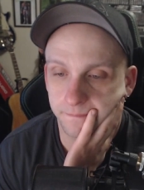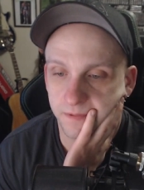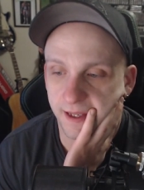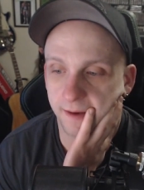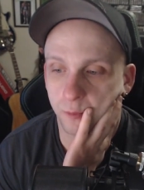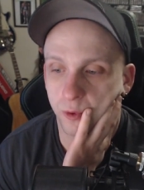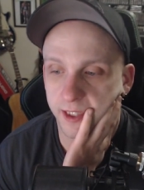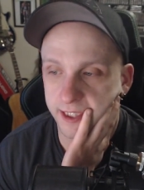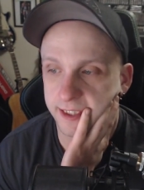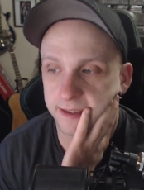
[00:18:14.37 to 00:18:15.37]
that will
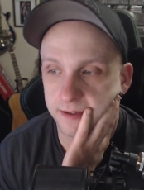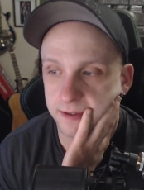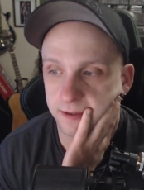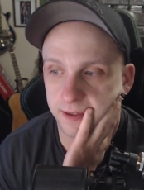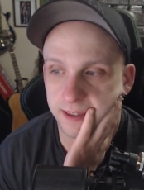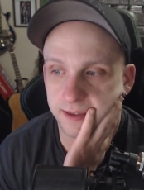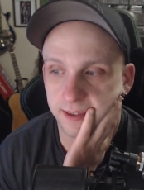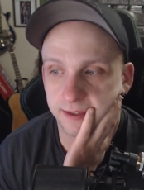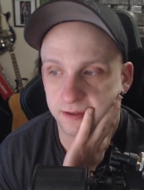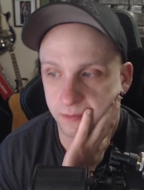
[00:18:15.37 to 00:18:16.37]
ease these
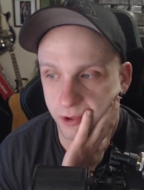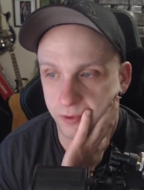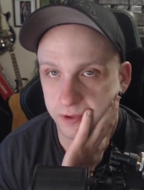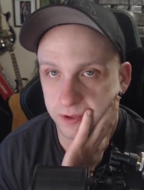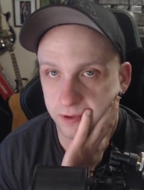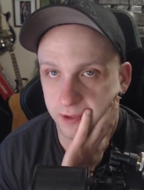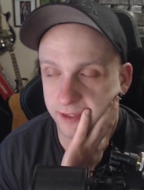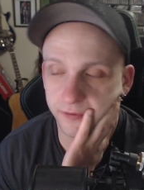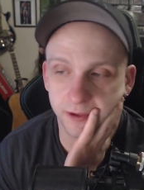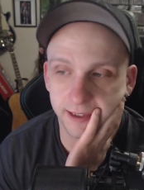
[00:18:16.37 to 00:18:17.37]
things the most,
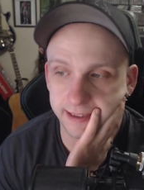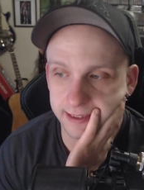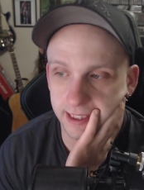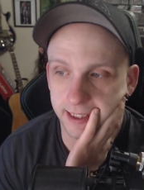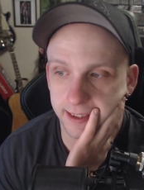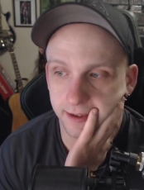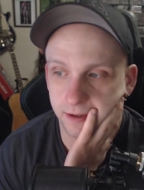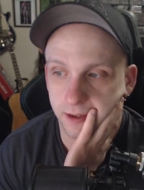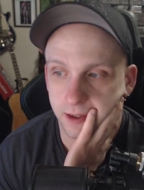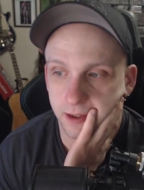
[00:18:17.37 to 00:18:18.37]
even your anxiety.
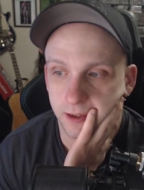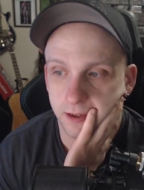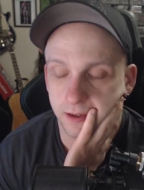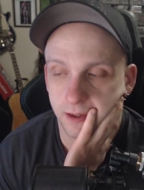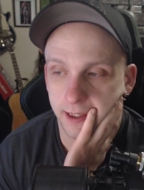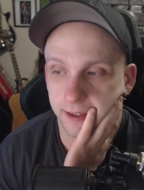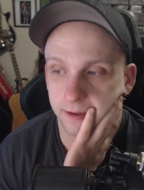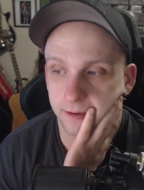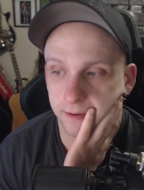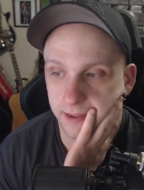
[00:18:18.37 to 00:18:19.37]

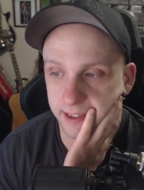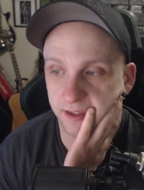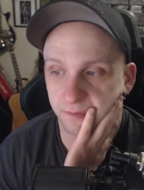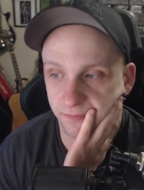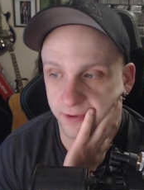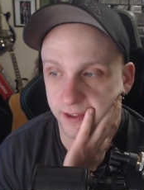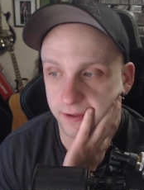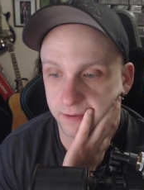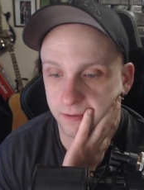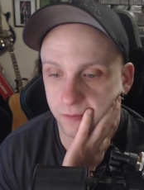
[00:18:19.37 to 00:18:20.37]
Like getting
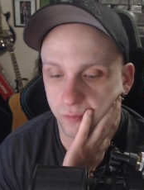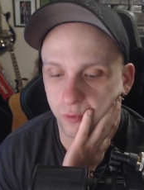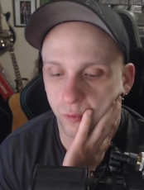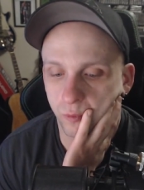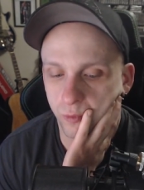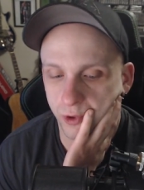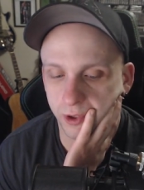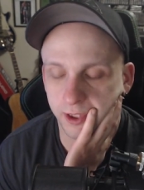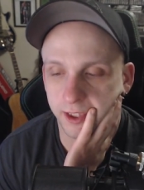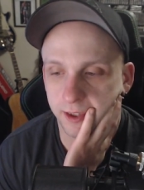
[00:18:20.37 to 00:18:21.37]
fit will
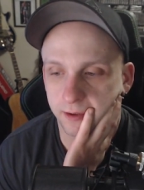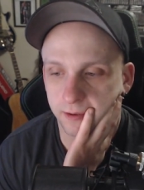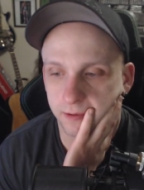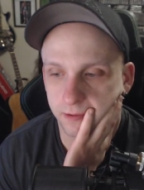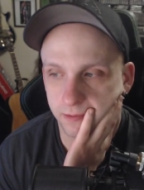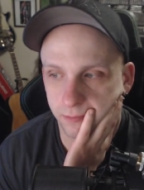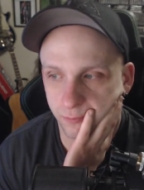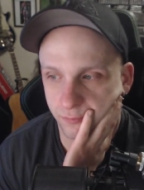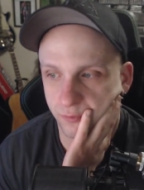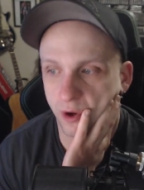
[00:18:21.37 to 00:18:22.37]
really
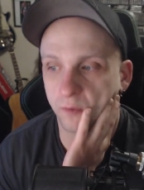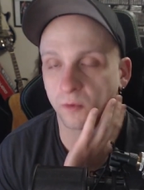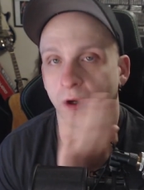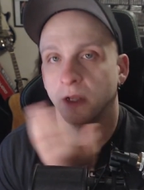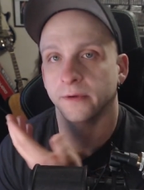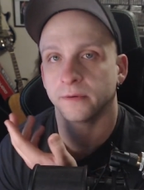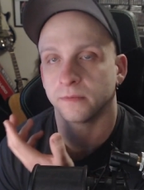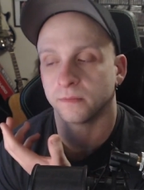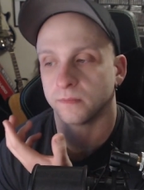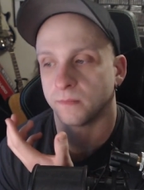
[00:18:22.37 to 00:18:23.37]
front run
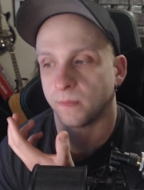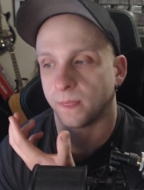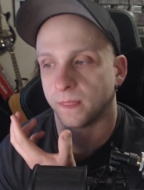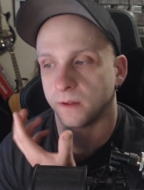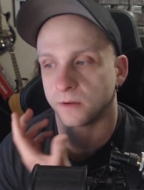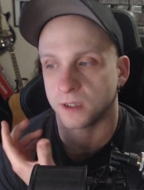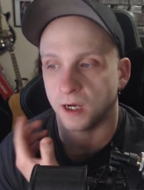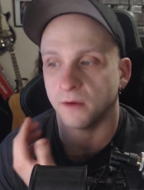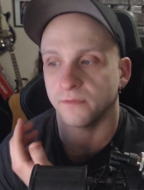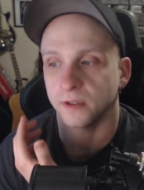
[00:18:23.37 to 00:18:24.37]
your
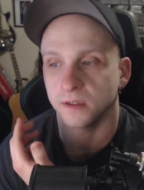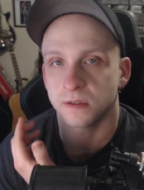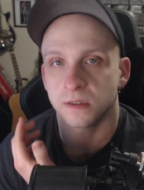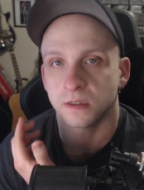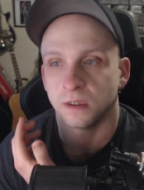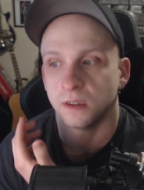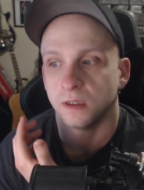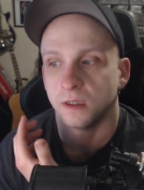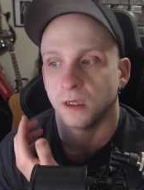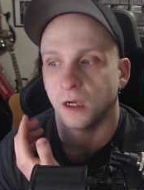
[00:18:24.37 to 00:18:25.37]
confidence.
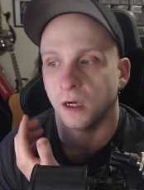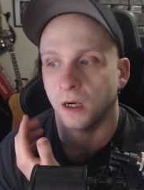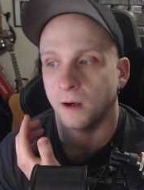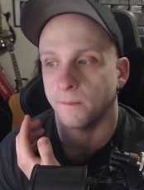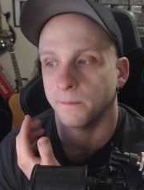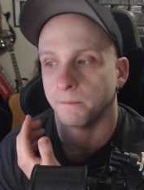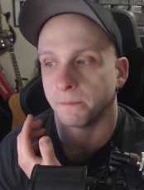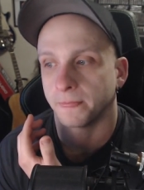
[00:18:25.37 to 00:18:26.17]
Um,